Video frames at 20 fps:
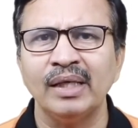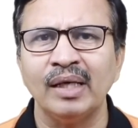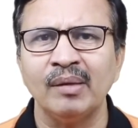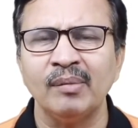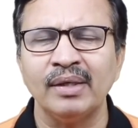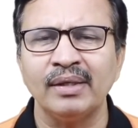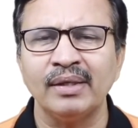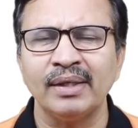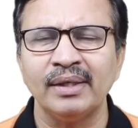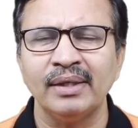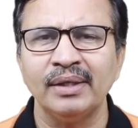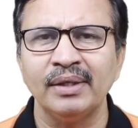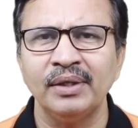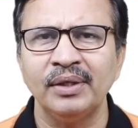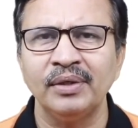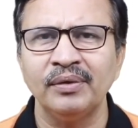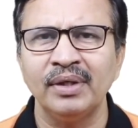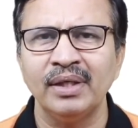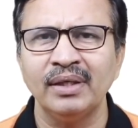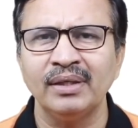emitted
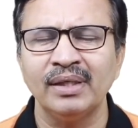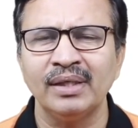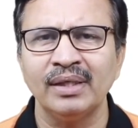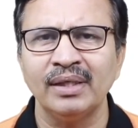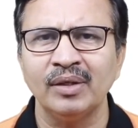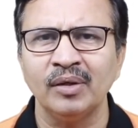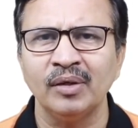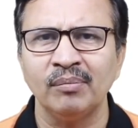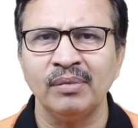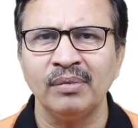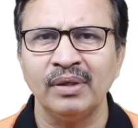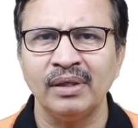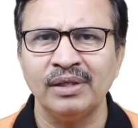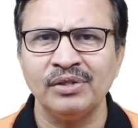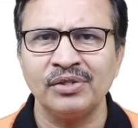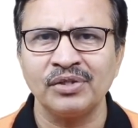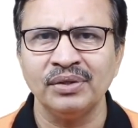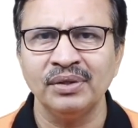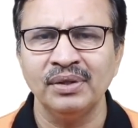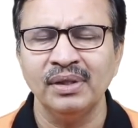during the
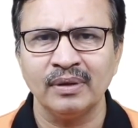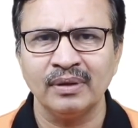recombination.